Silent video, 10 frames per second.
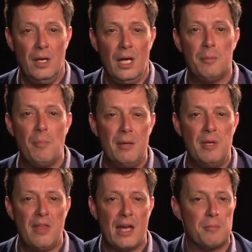It may be
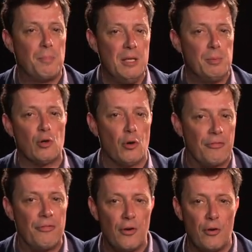that people
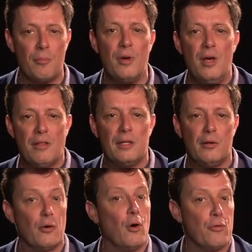confirm that
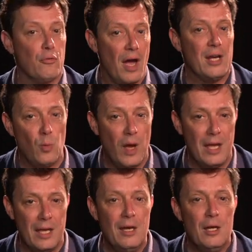you're on the right
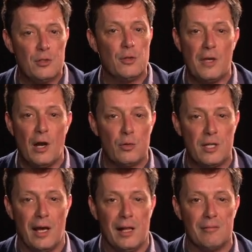way to the
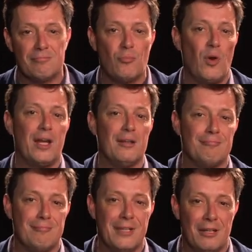hotel
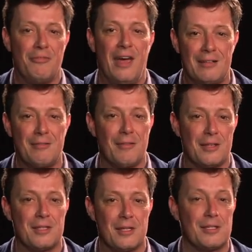when in fact
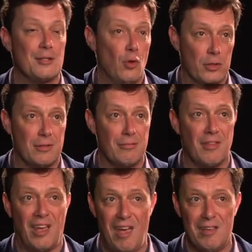this is not the
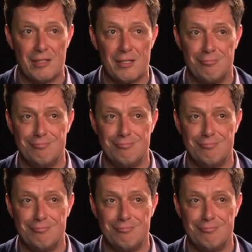case.